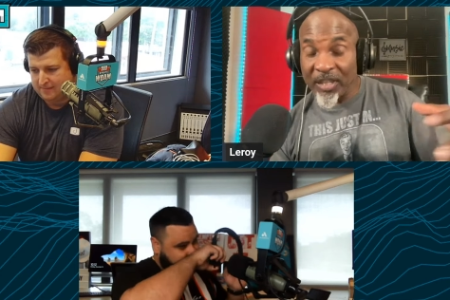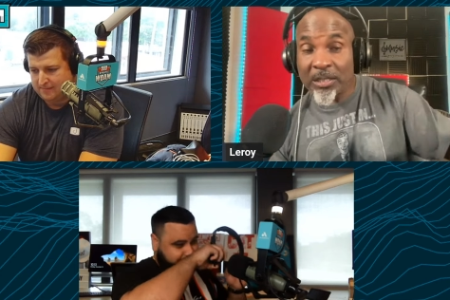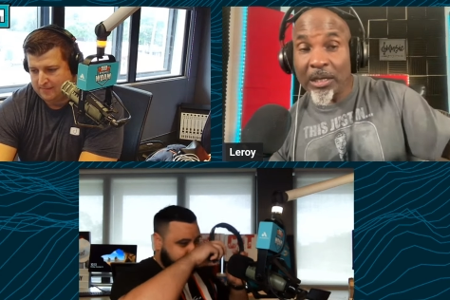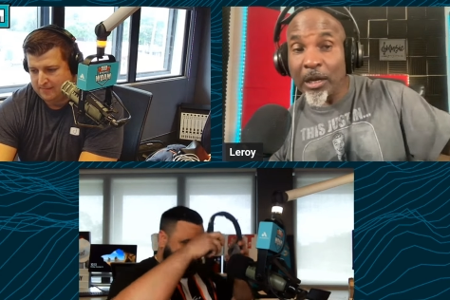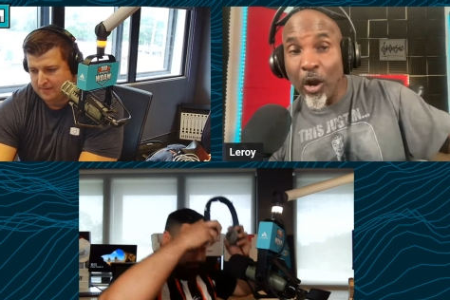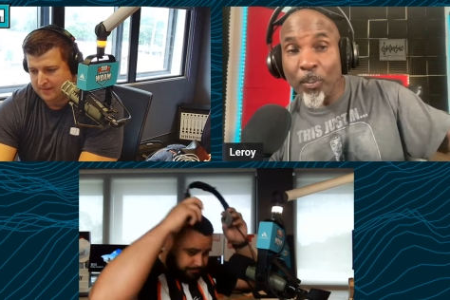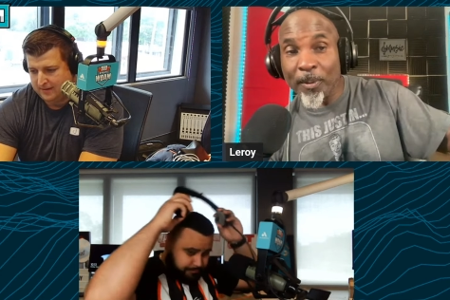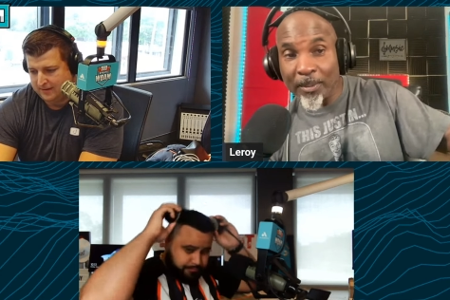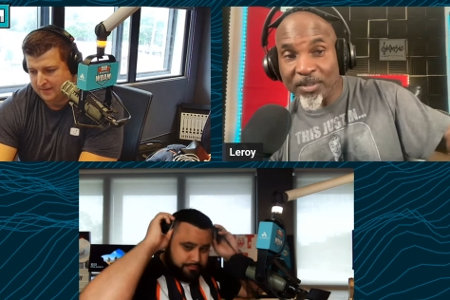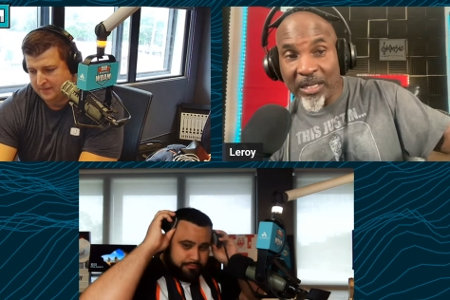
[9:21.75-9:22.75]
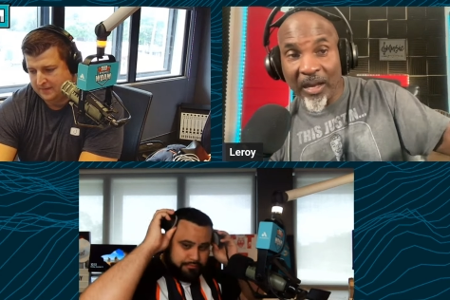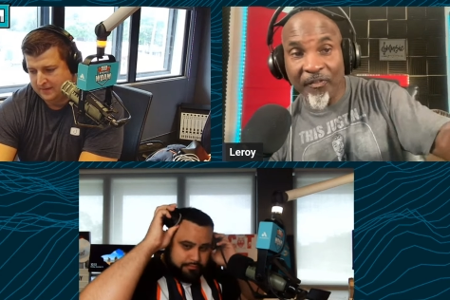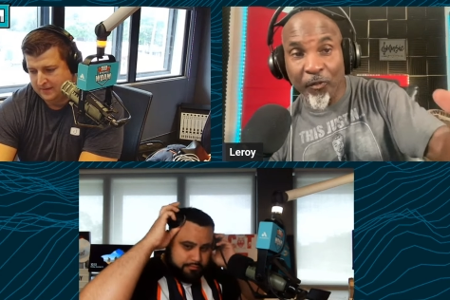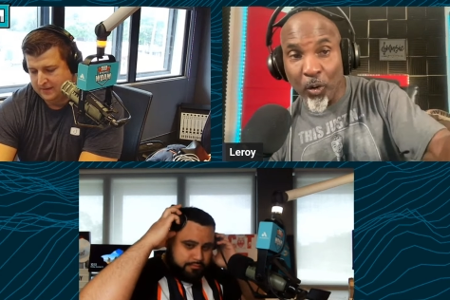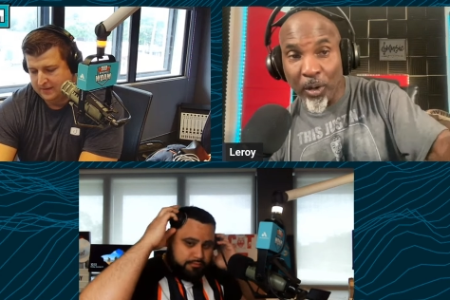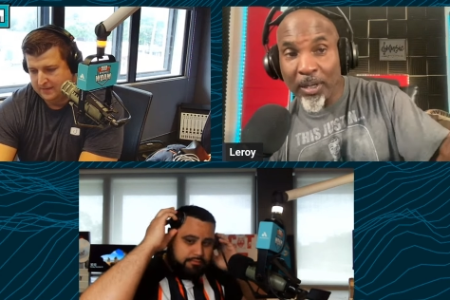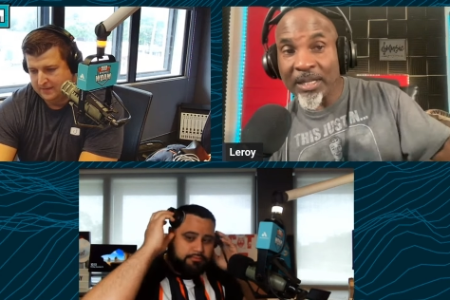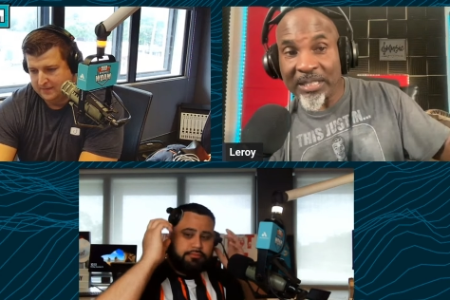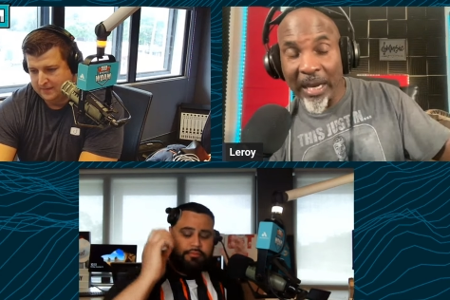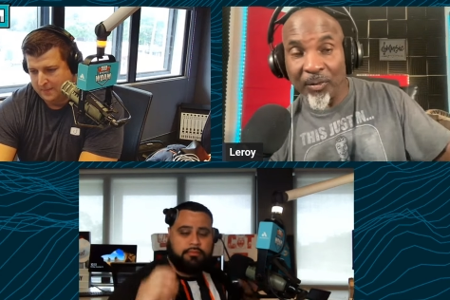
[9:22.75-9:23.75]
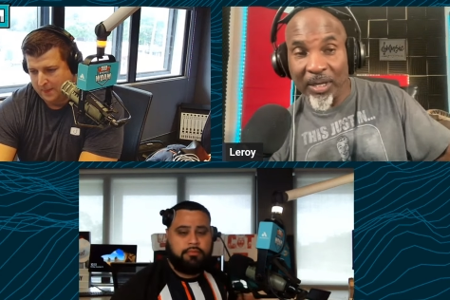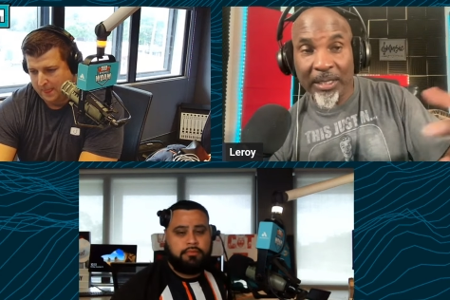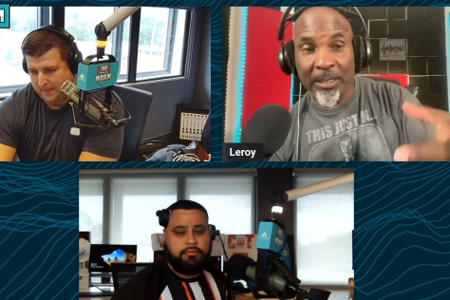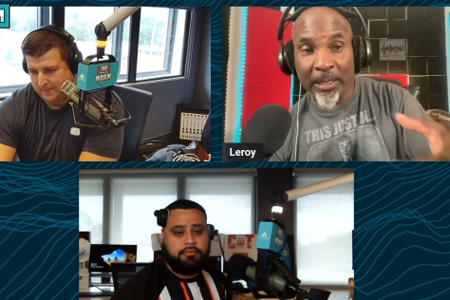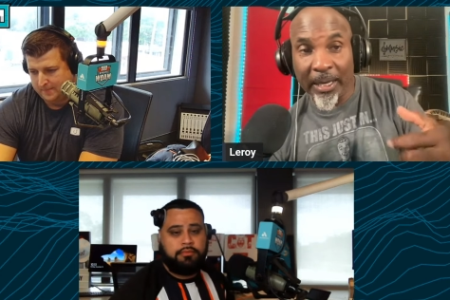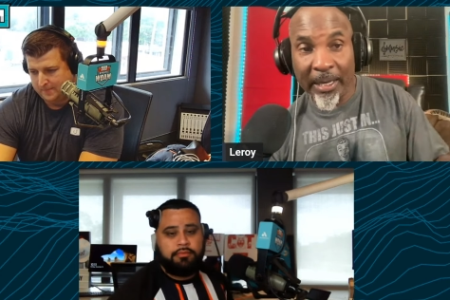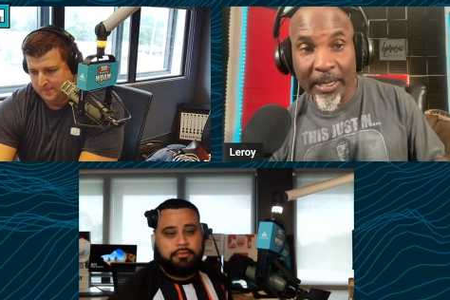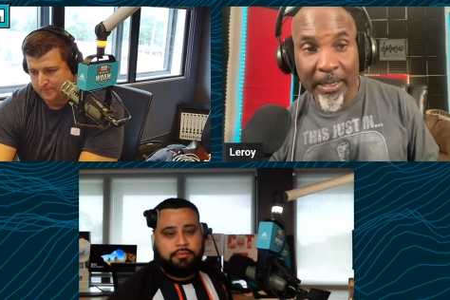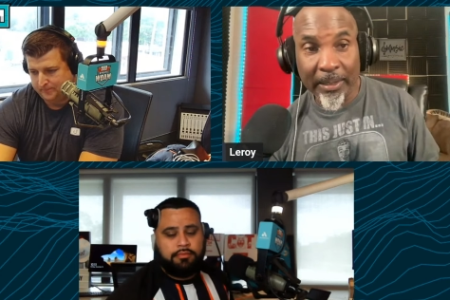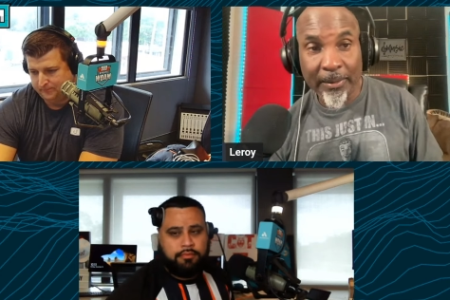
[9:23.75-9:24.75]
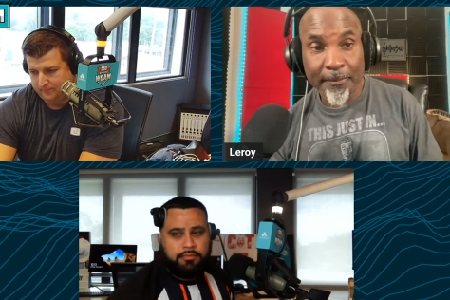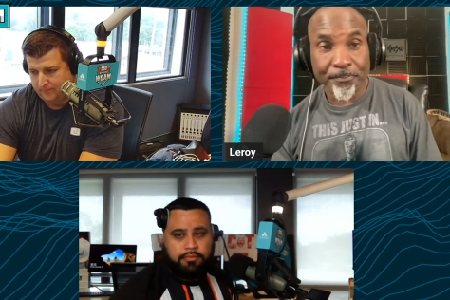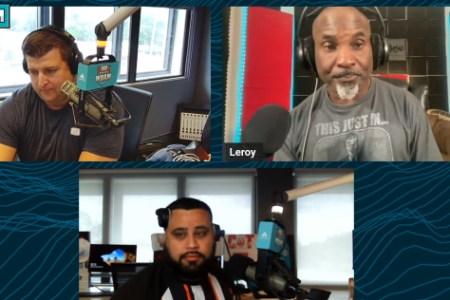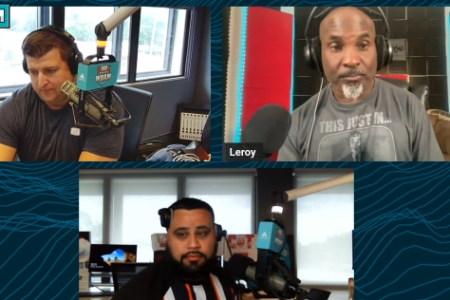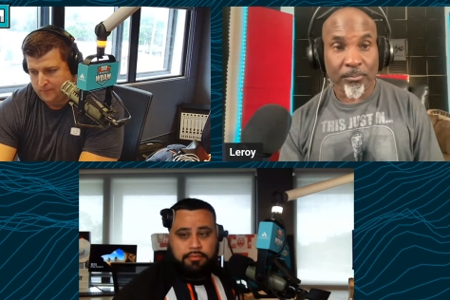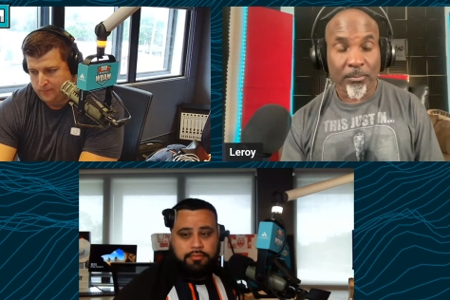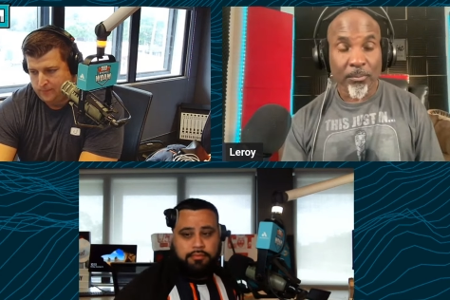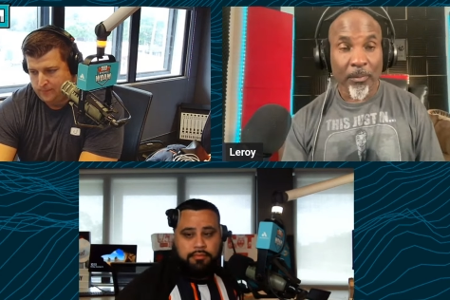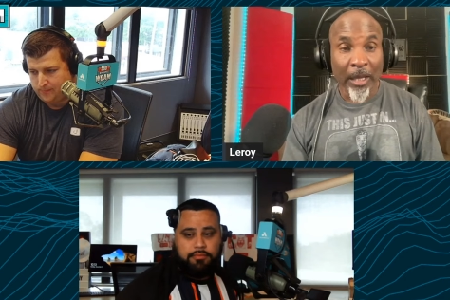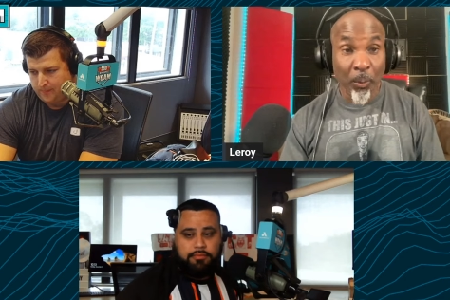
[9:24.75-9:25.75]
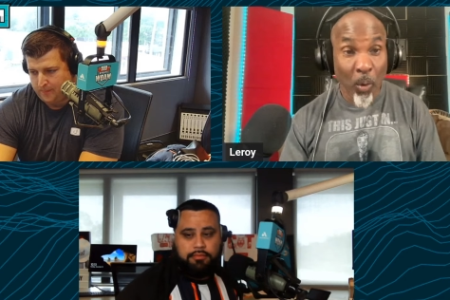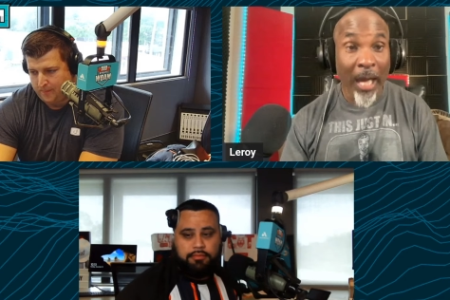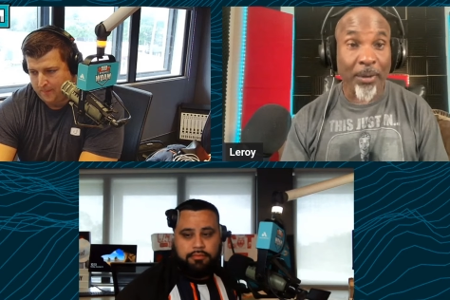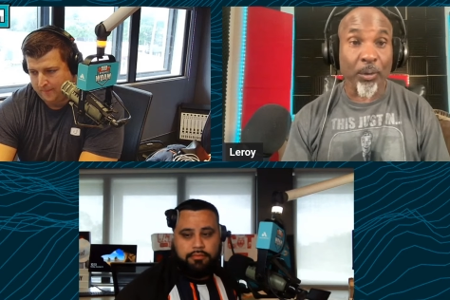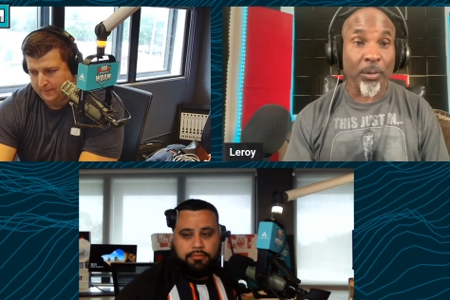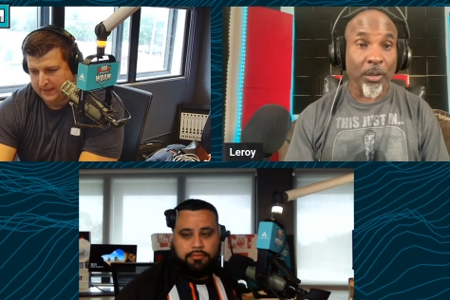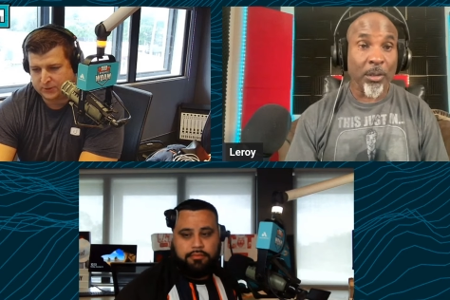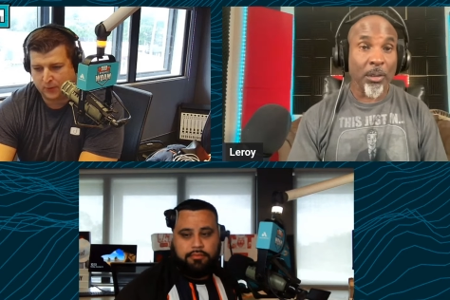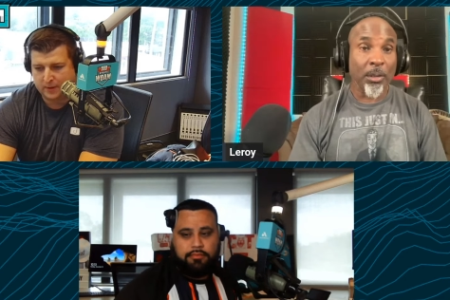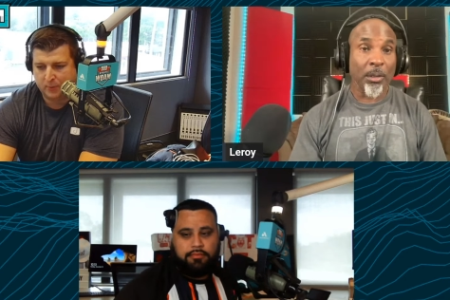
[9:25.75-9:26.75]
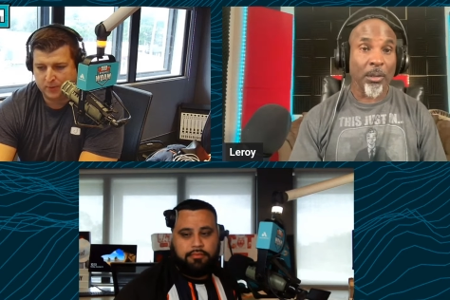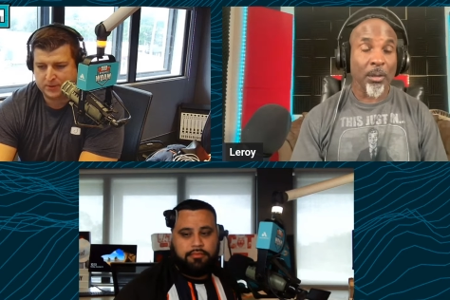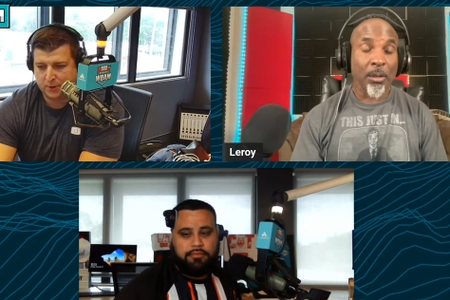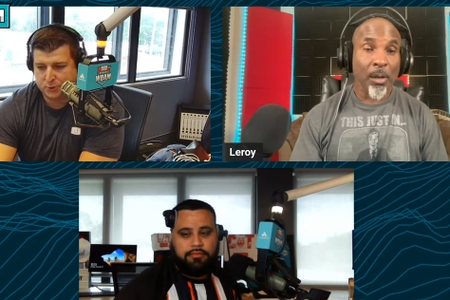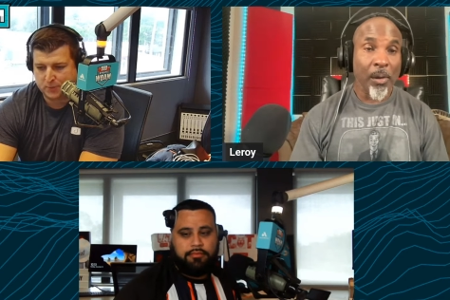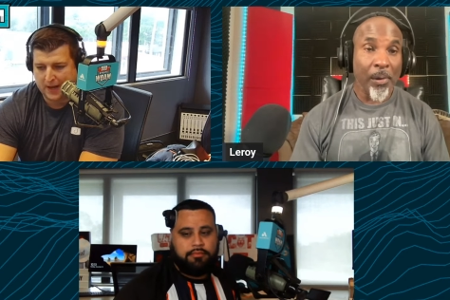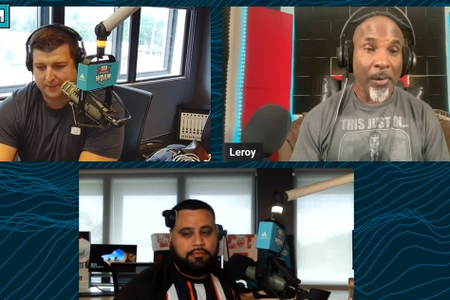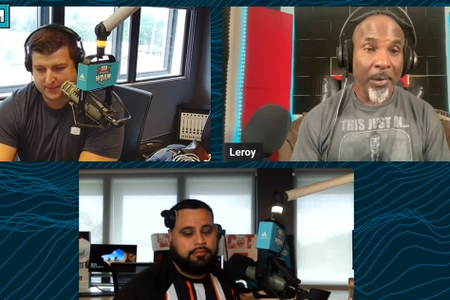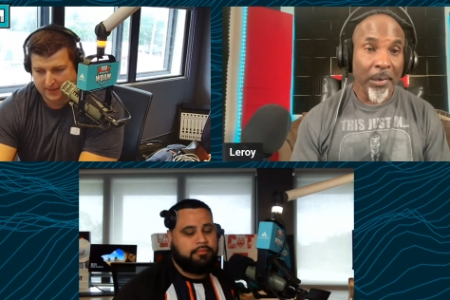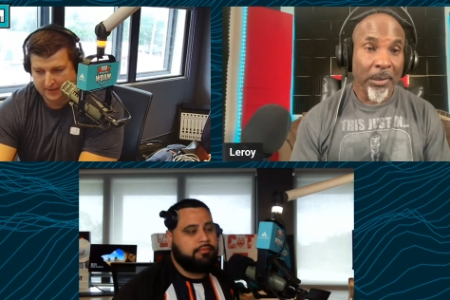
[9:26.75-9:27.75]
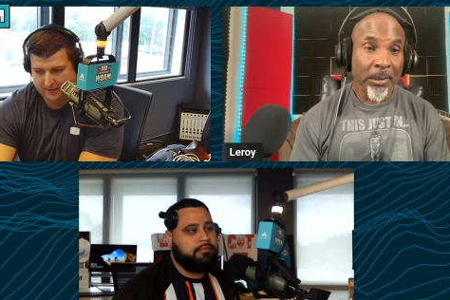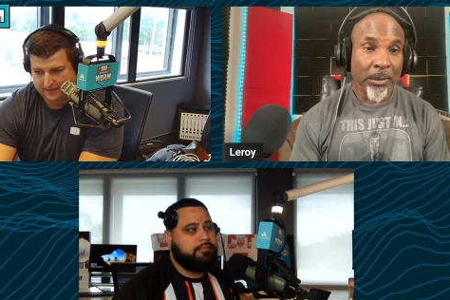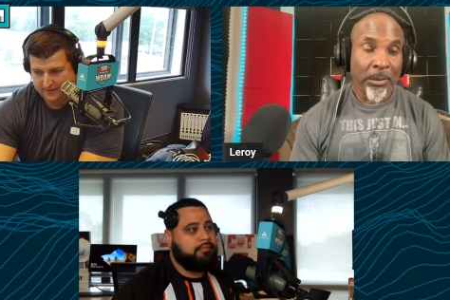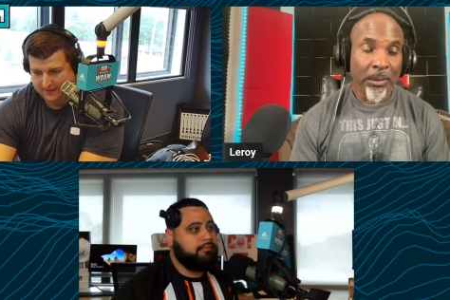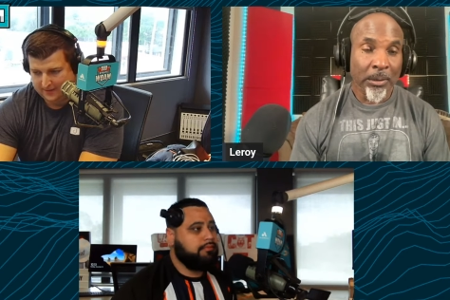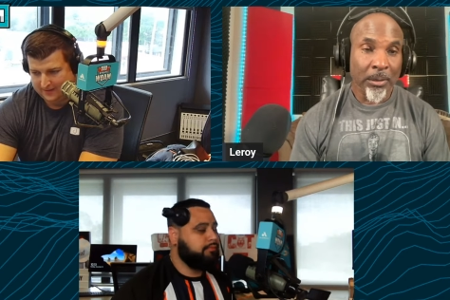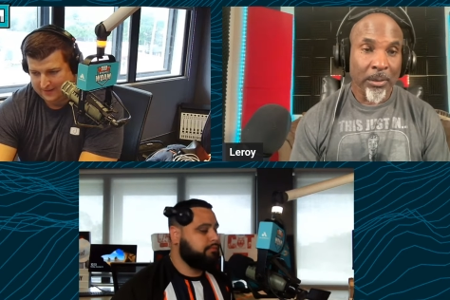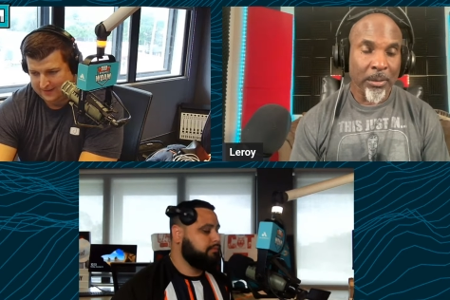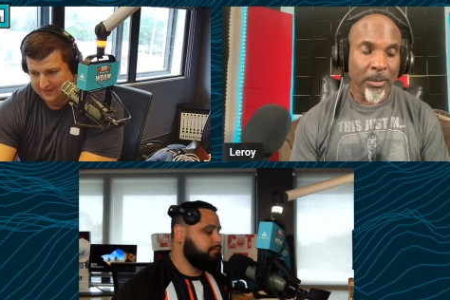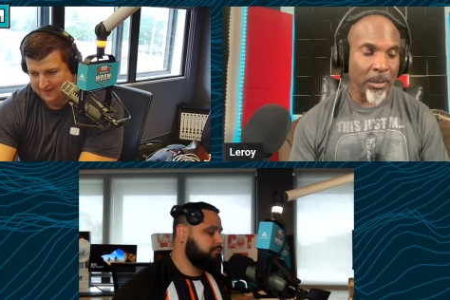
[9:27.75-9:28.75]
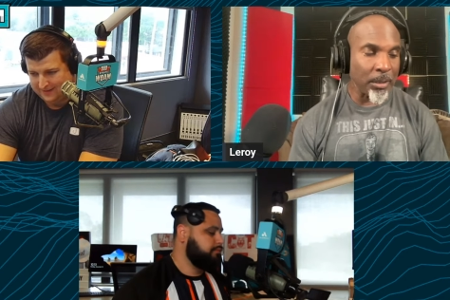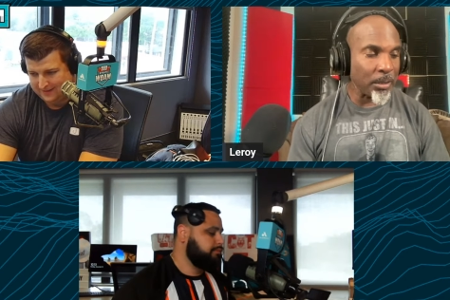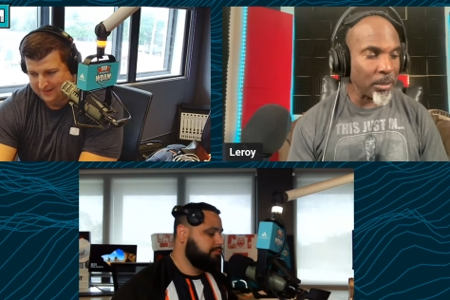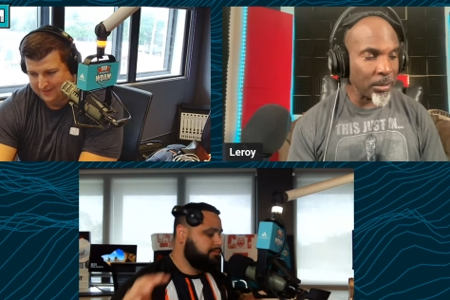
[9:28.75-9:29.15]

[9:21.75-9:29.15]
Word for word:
Speaker 1: is going to open up stuff for Tyreek and and Waddle.
Speaker 2: That's great, but what does Coach Ralph say? Oh.